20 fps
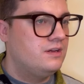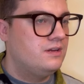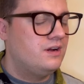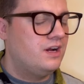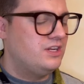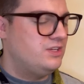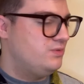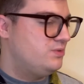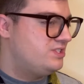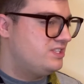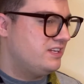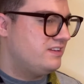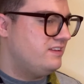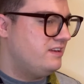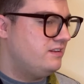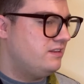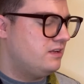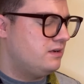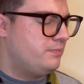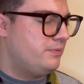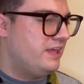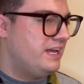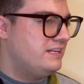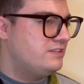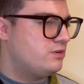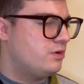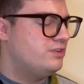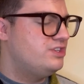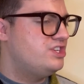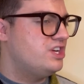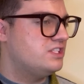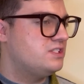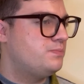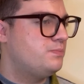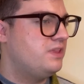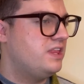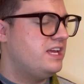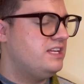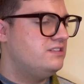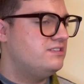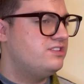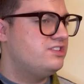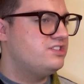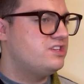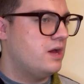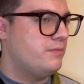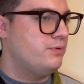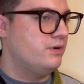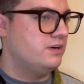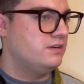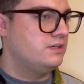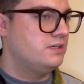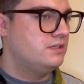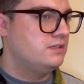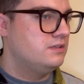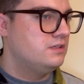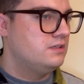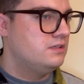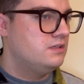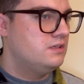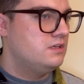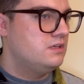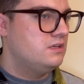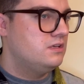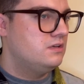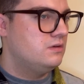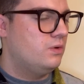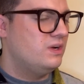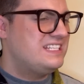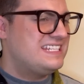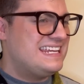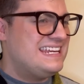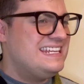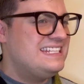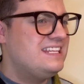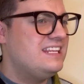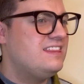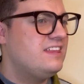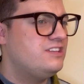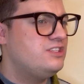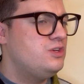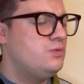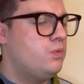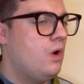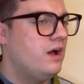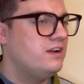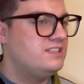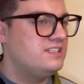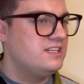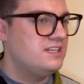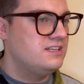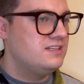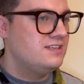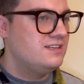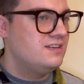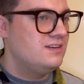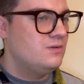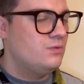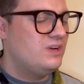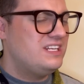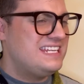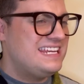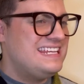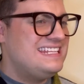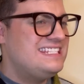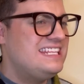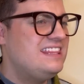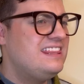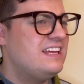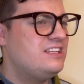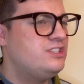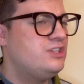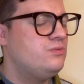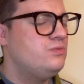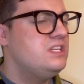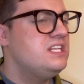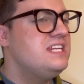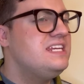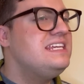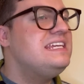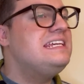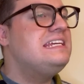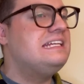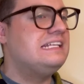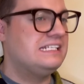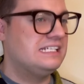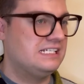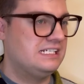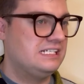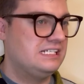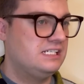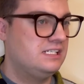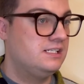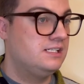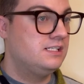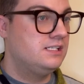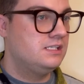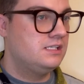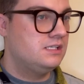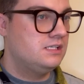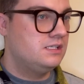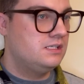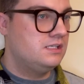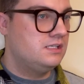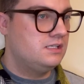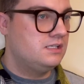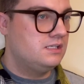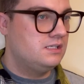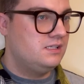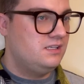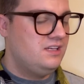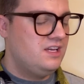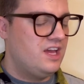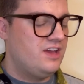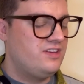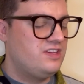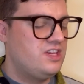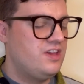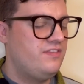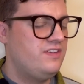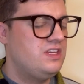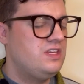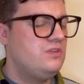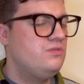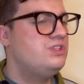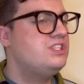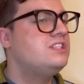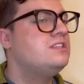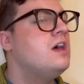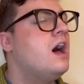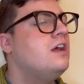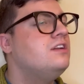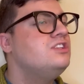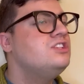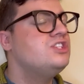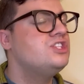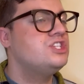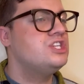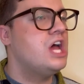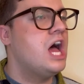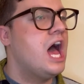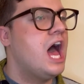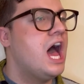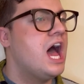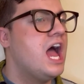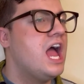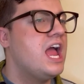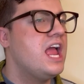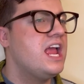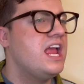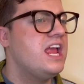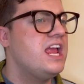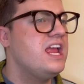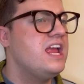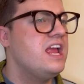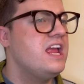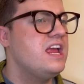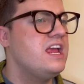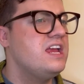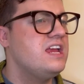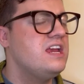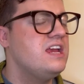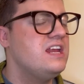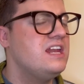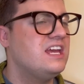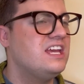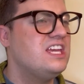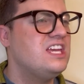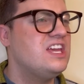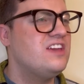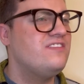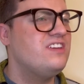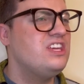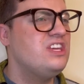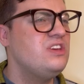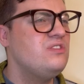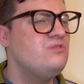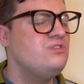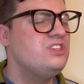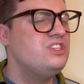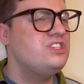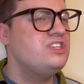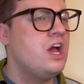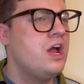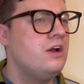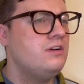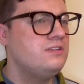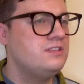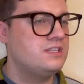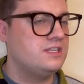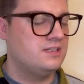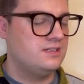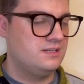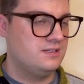Are you sickly little plant or just plain stubborn? What is it that you want? What is it that you need? I'm giving you sunshine, I'm giving you dirt.